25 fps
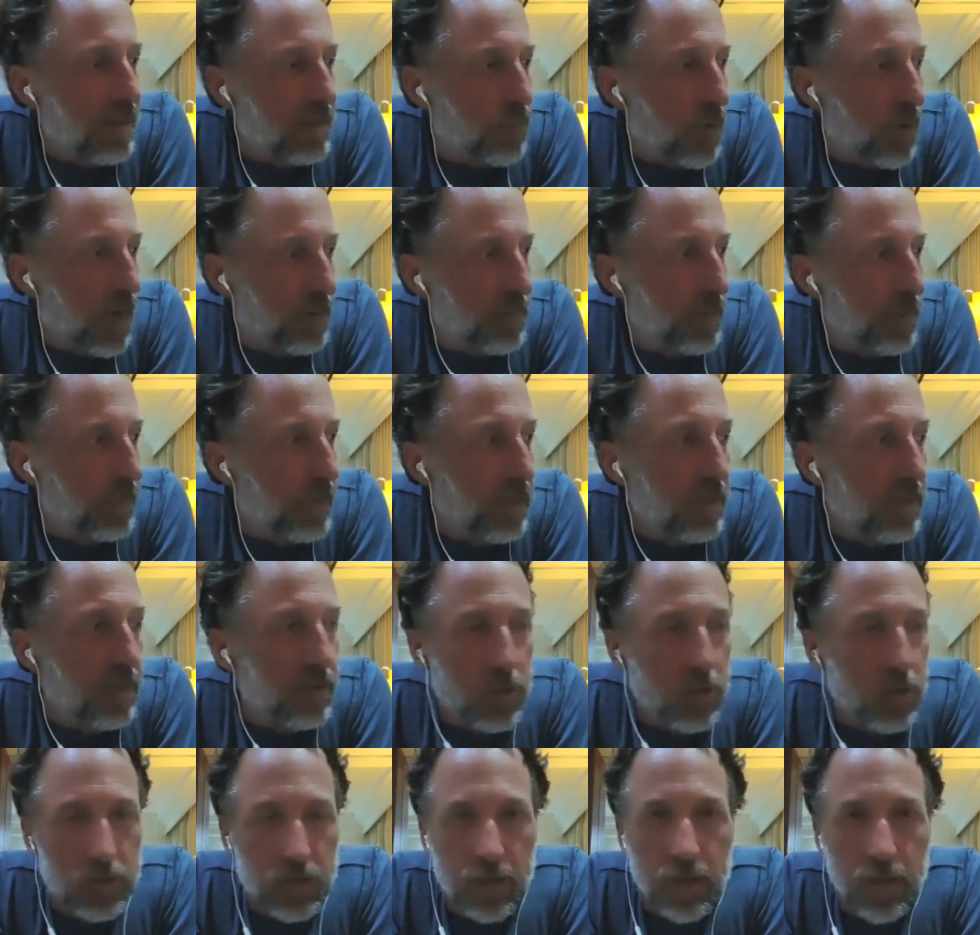probably
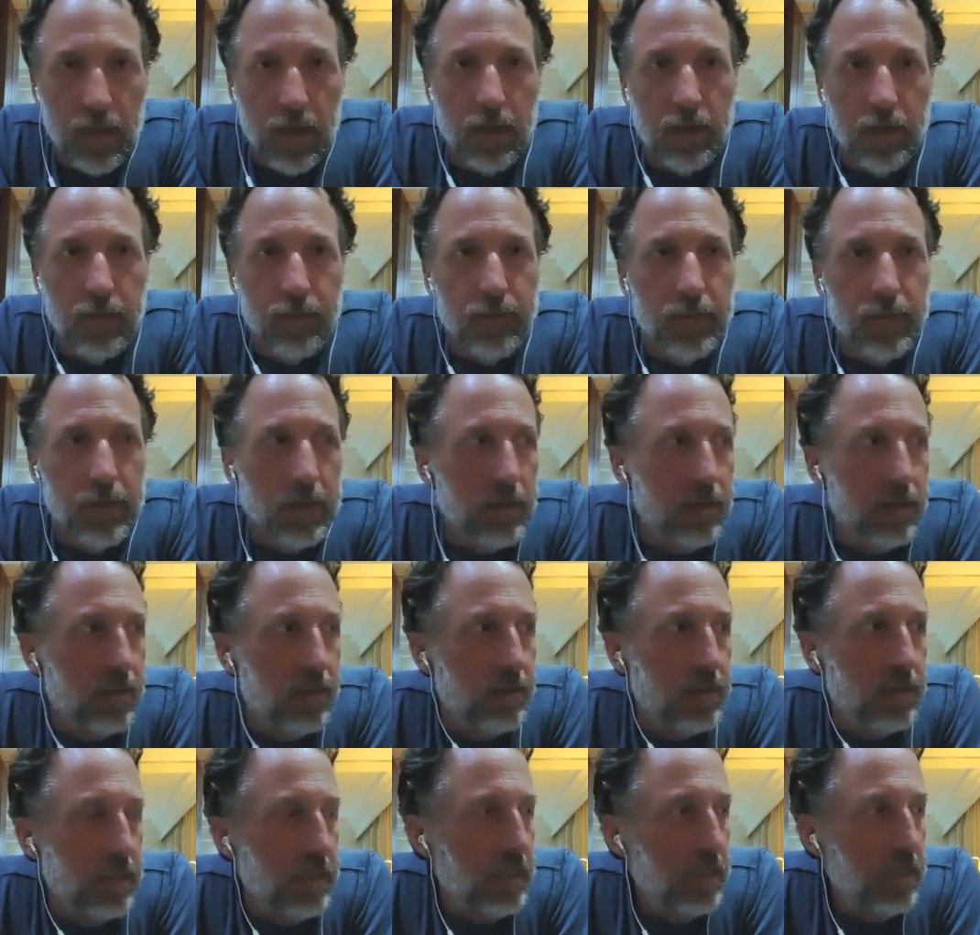just the
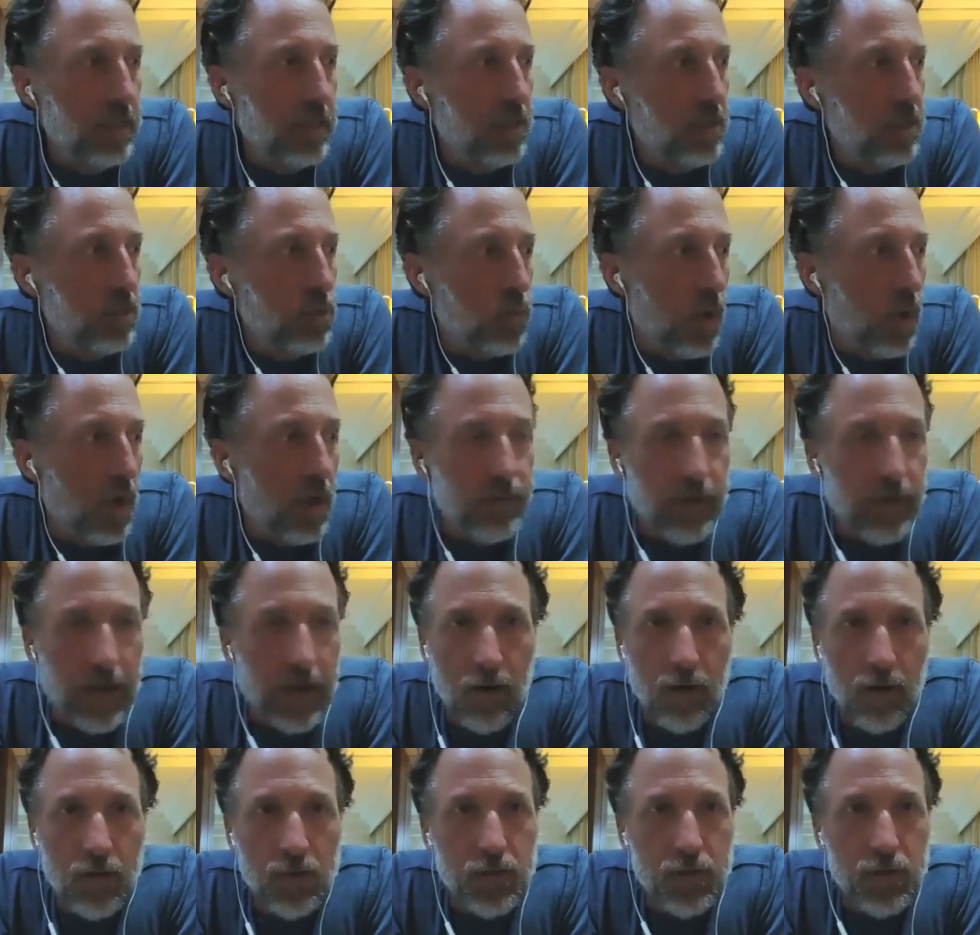12
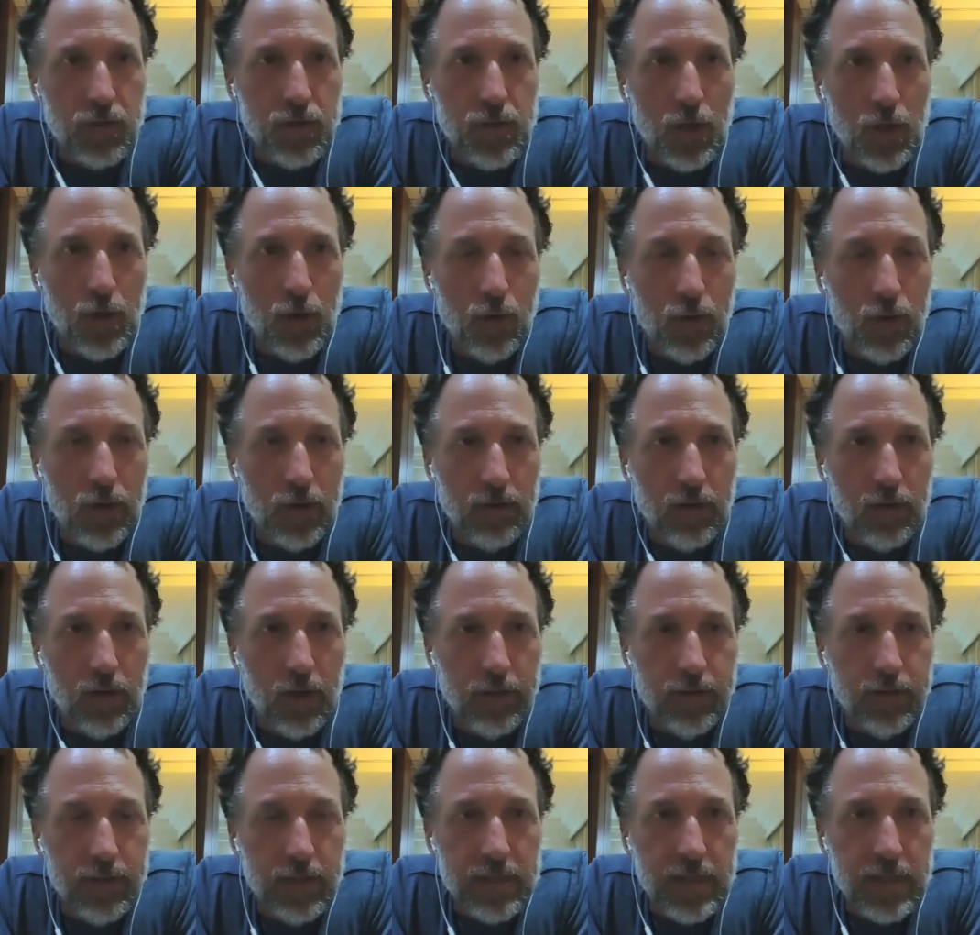hours or so
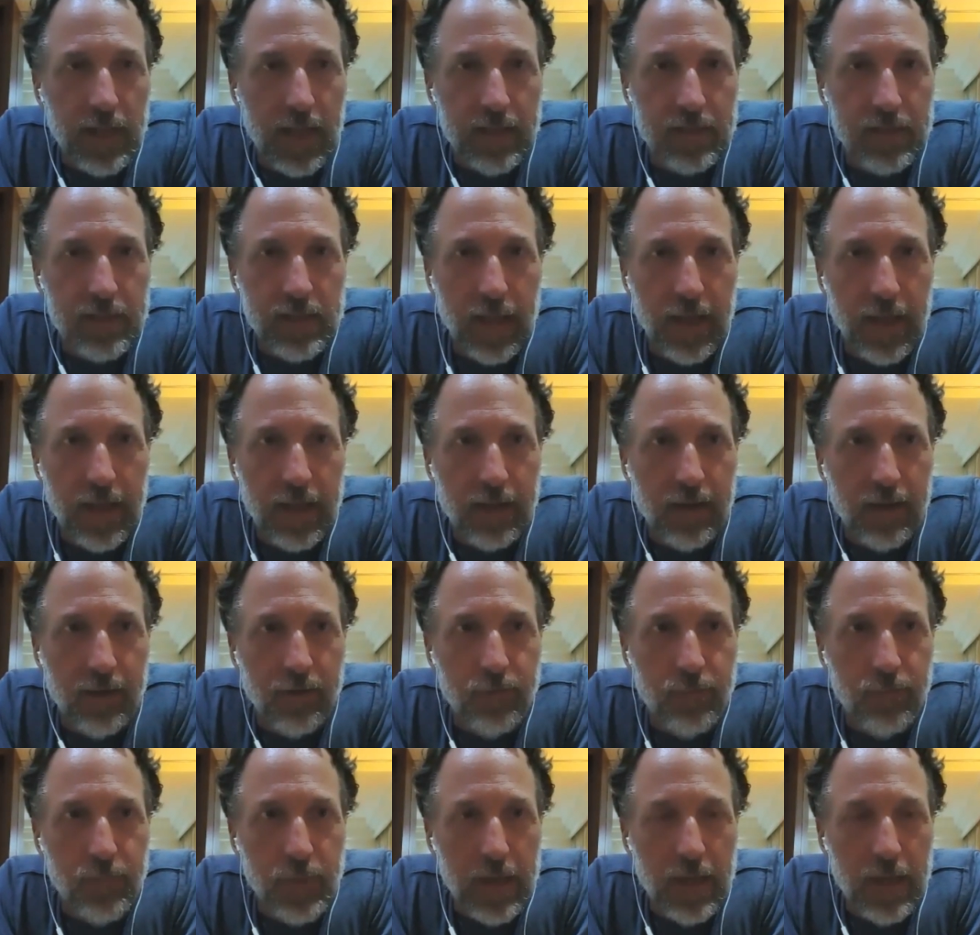on this last leg
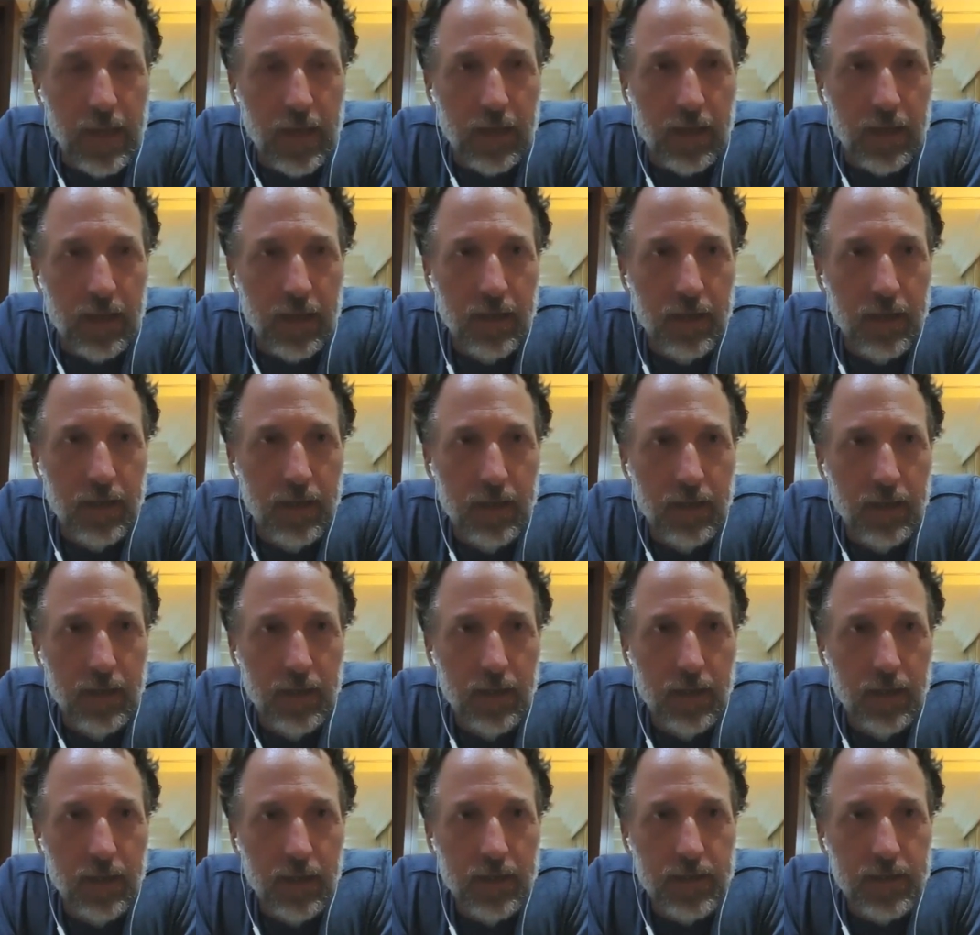of being
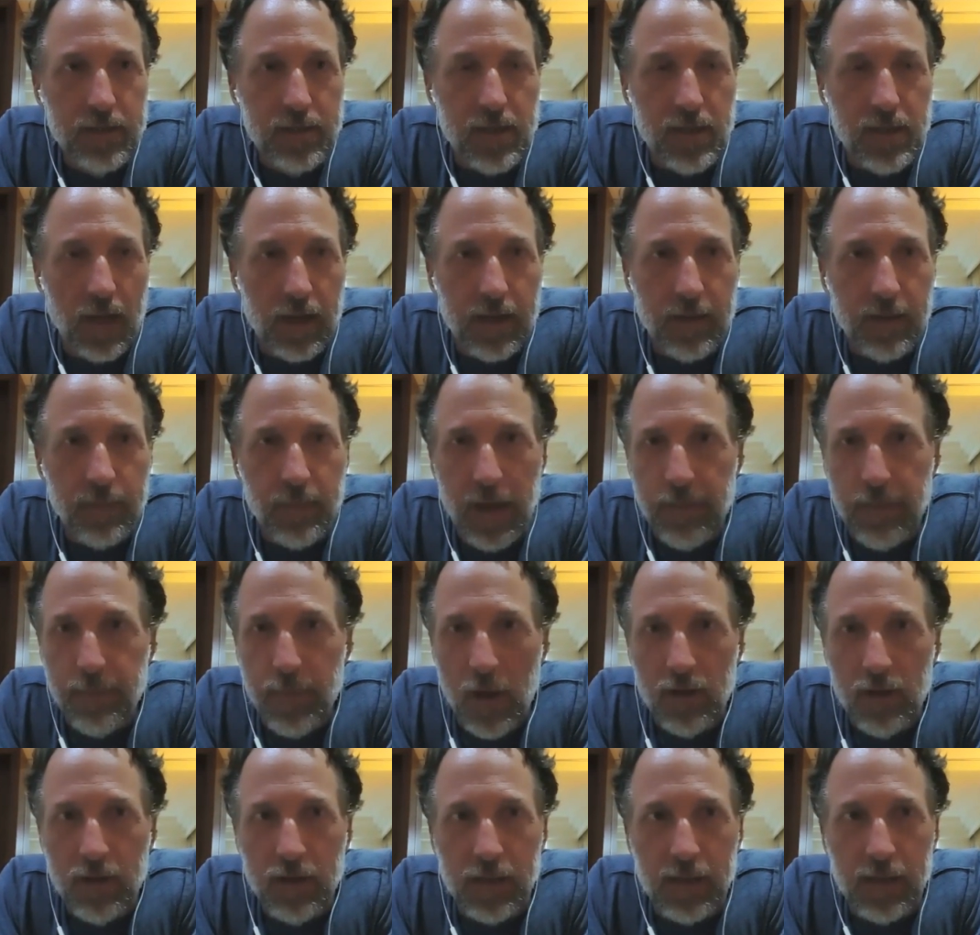stuck in my
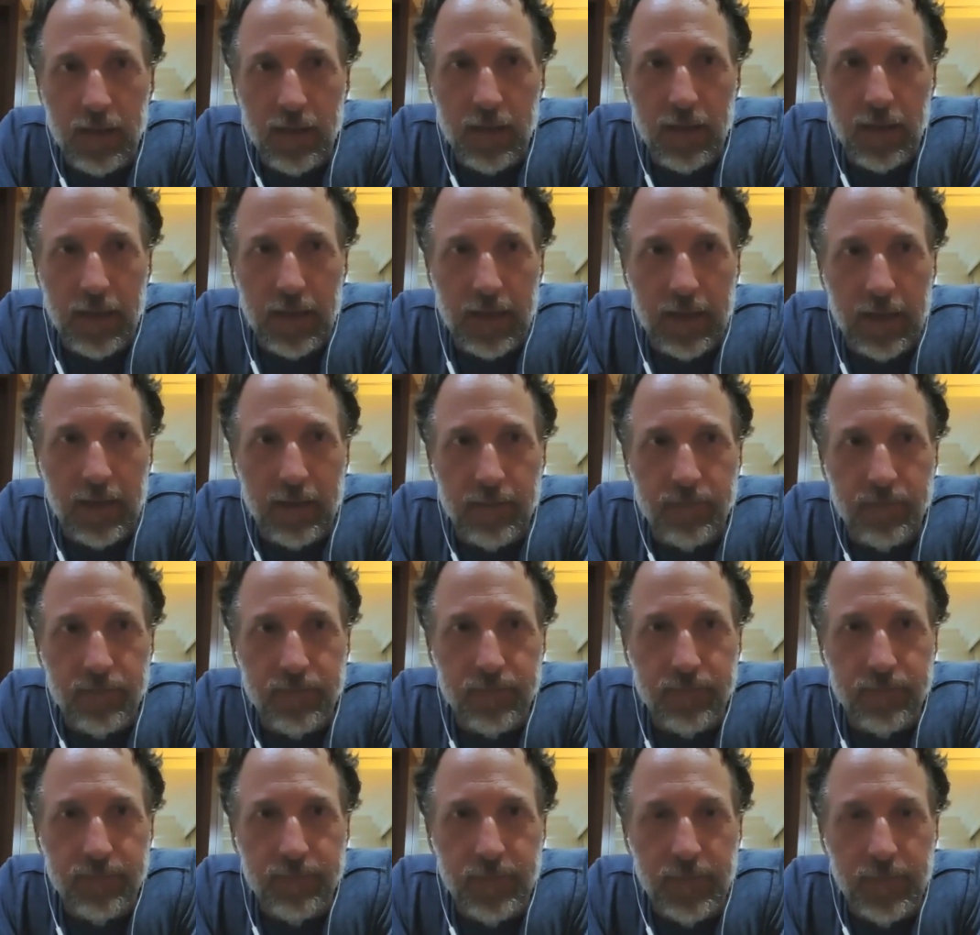bunk,
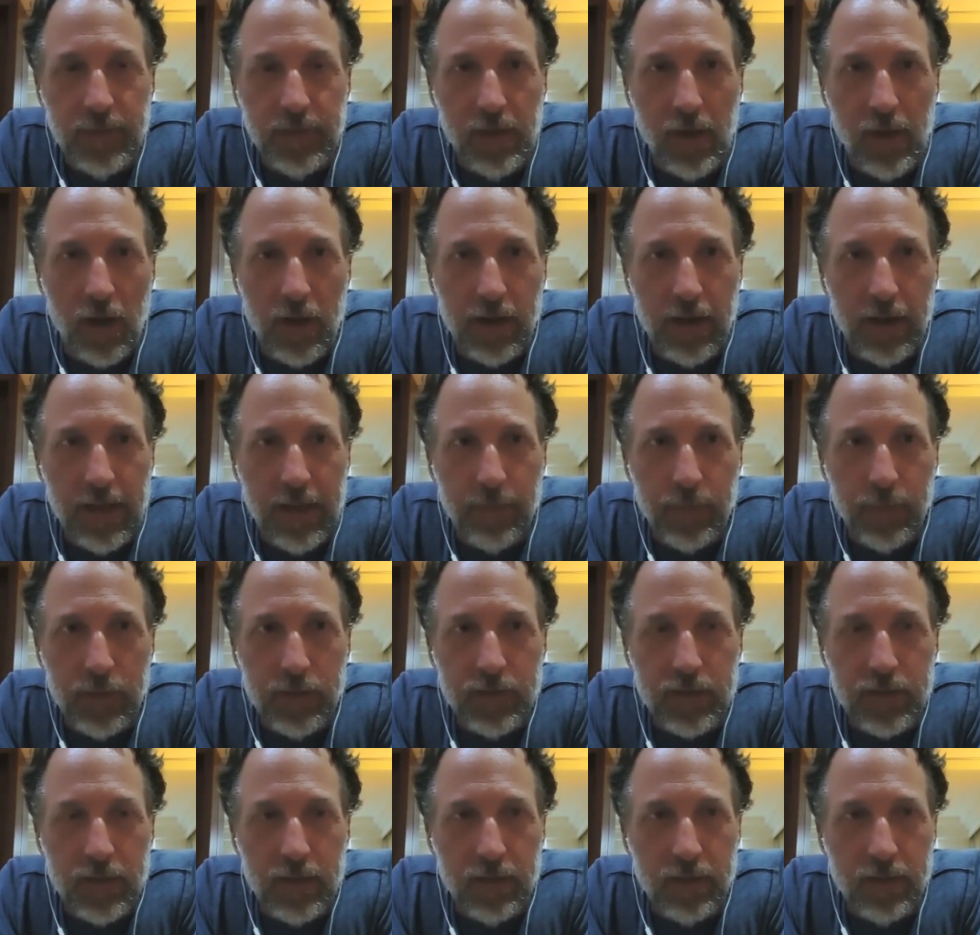not able
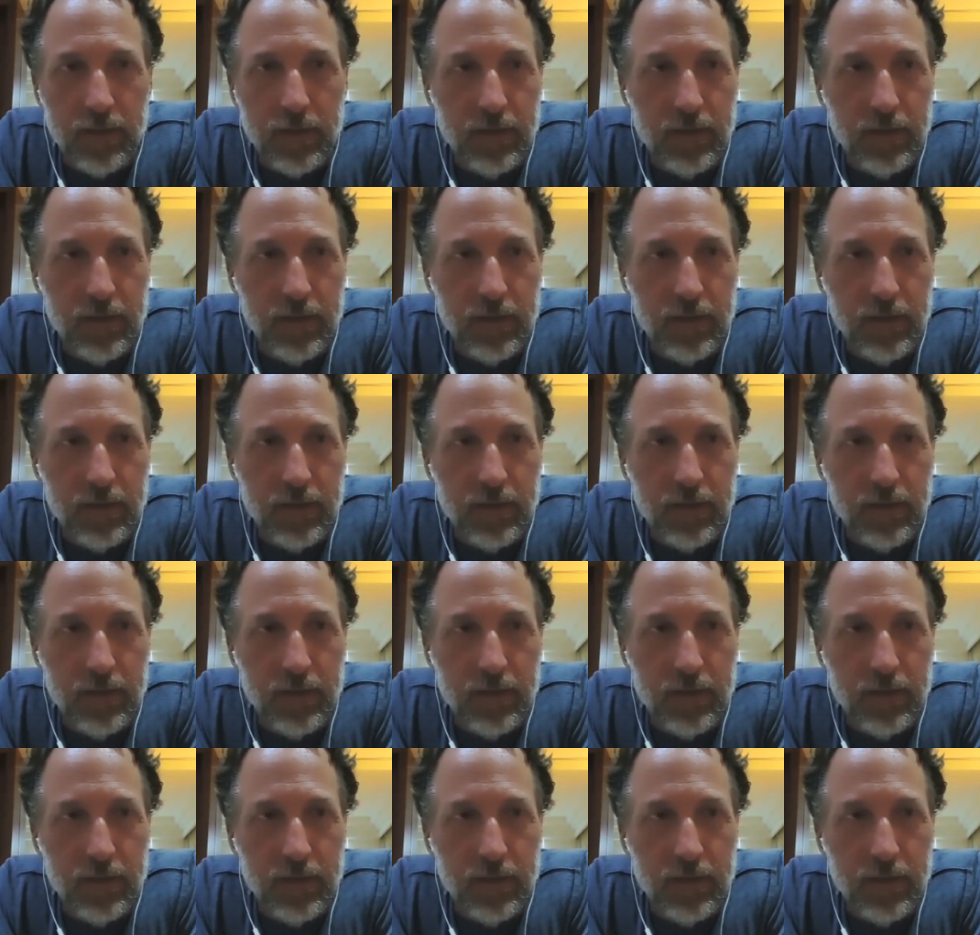to,